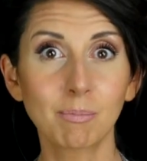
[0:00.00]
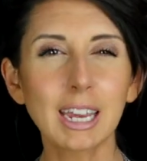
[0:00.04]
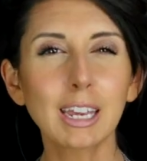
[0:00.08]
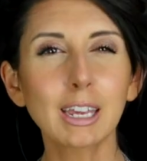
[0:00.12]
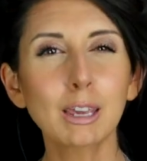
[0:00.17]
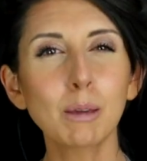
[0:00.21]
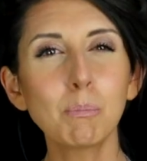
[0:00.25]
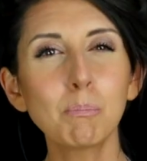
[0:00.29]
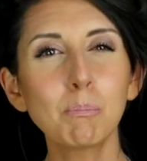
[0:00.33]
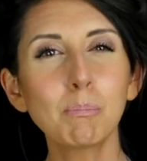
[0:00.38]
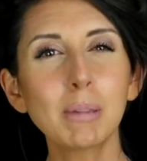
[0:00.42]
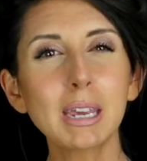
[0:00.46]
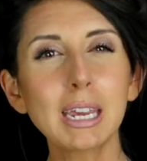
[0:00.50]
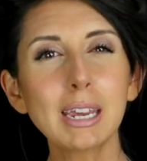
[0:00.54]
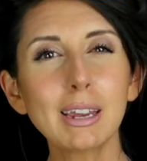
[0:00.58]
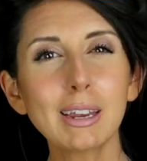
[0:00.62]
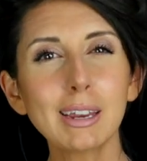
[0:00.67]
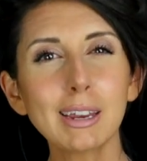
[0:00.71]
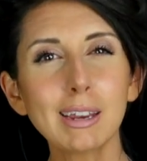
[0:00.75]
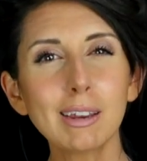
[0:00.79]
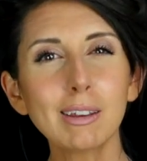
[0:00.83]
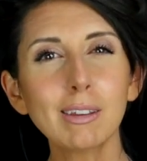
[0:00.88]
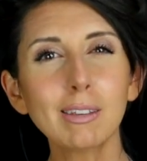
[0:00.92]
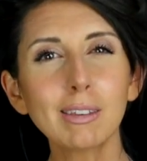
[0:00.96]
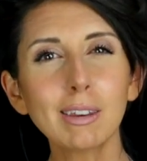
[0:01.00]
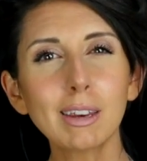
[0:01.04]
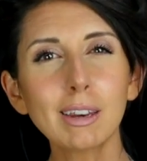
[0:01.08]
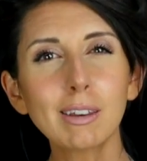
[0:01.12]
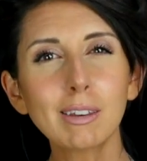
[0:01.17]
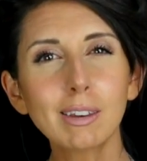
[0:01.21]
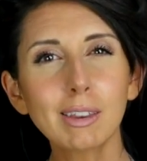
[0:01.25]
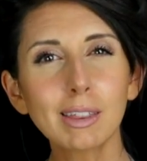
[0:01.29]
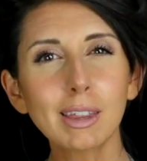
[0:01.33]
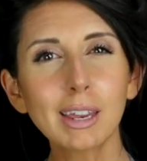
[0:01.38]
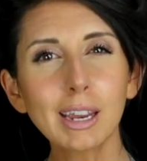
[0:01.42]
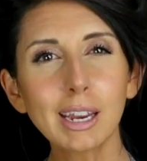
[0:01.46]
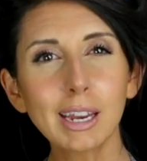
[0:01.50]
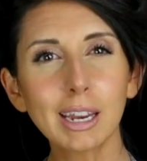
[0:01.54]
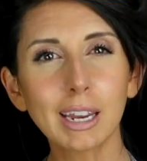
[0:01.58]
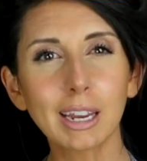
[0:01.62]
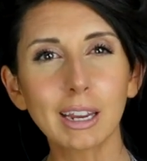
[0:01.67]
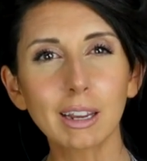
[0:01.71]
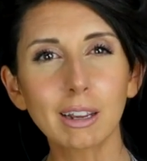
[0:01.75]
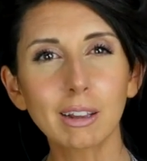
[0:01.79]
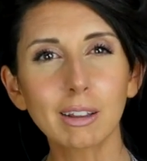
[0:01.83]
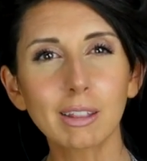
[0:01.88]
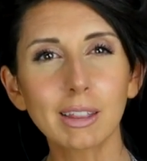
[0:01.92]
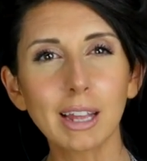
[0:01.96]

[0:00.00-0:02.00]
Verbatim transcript: It can be easy to think